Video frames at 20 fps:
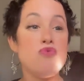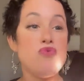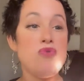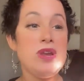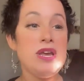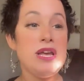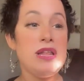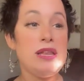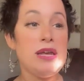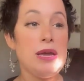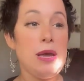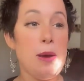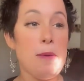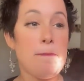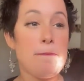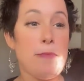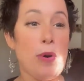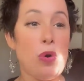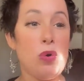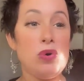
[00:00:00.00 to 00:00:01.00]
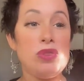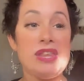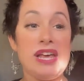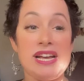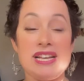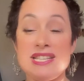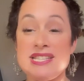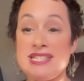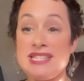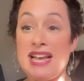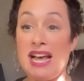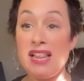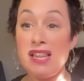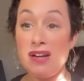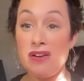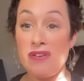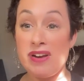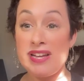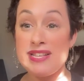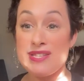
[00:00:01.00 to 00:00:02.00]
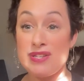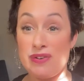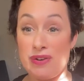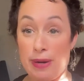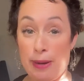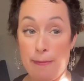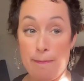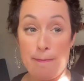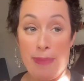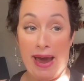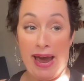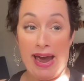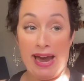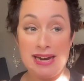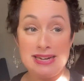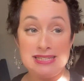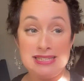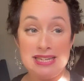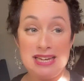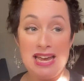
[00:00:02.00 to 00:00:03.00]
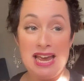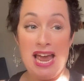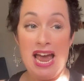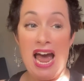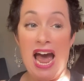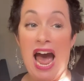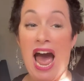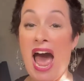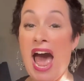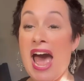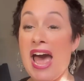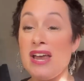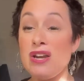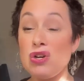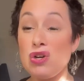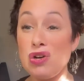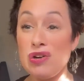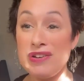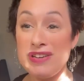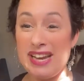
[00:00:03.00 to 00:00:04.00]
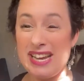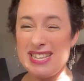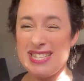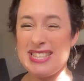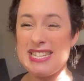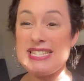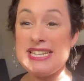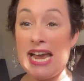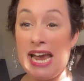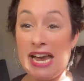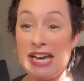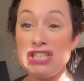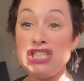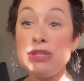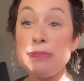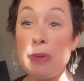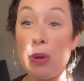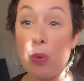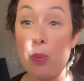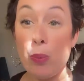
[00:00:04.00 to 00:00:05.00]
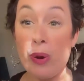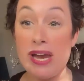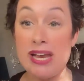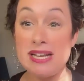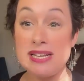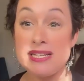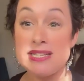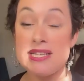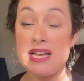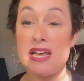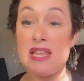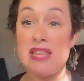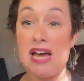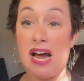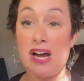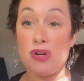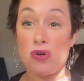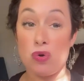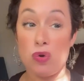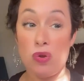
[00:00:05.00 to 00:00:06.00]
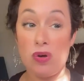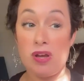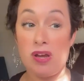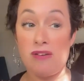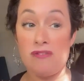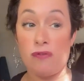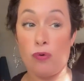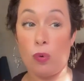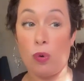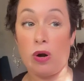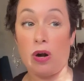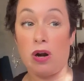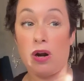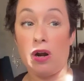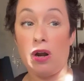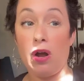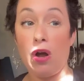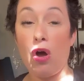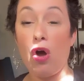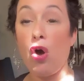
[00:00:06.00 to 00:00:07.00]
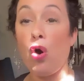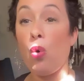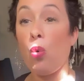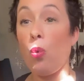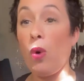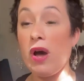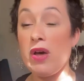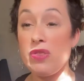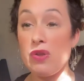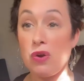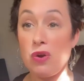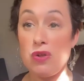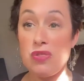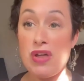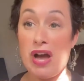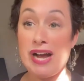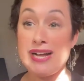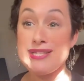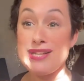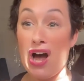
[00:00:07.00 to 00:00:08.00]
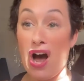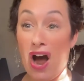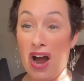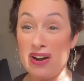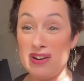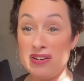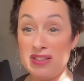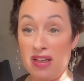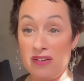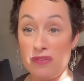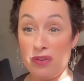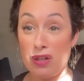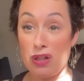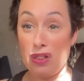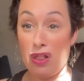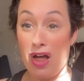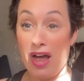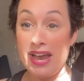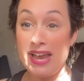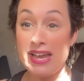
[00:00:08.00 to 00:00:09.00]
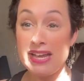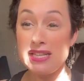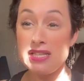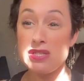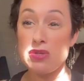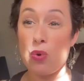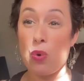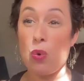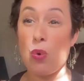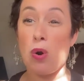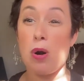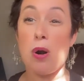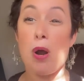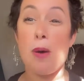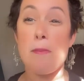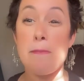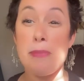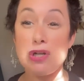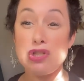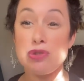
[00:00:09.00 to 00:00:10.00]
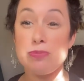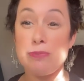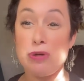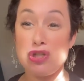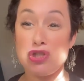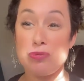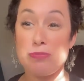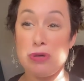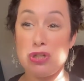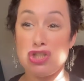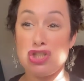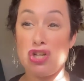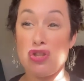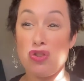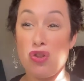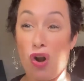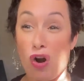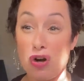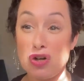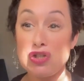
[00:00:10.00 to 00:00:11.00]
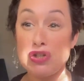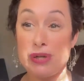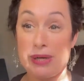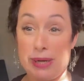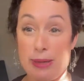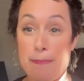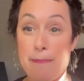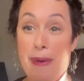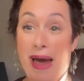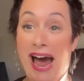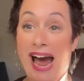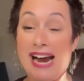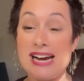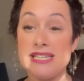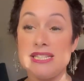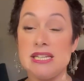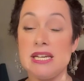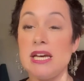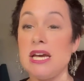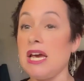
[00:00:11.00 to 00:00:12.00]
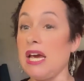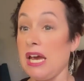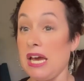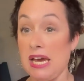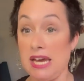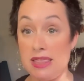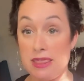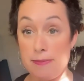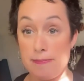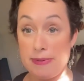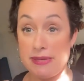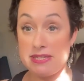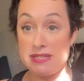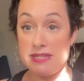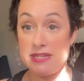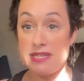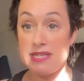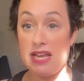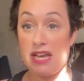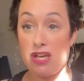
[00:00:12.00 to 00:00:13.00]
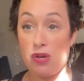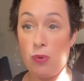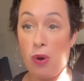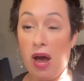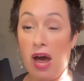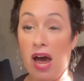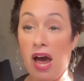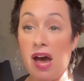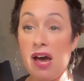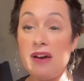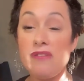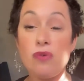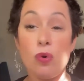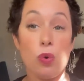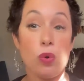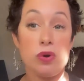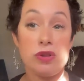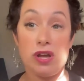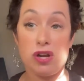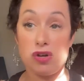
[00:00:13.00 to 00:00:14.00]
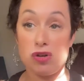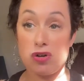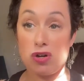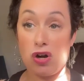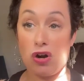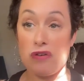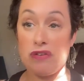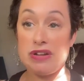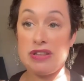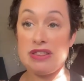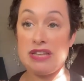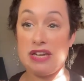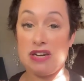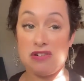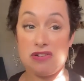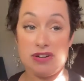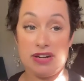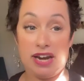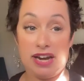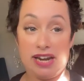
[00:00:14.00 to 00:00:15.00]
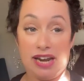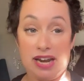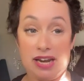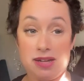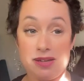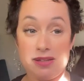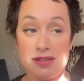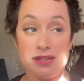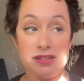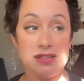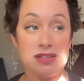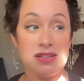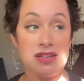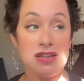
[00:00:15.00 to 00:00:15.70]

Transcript: really both accelerates your impact and creates the tangible wins that you're looking for, whether that's higher level clients or a much larger impact in the business that you have or that you're currently creating.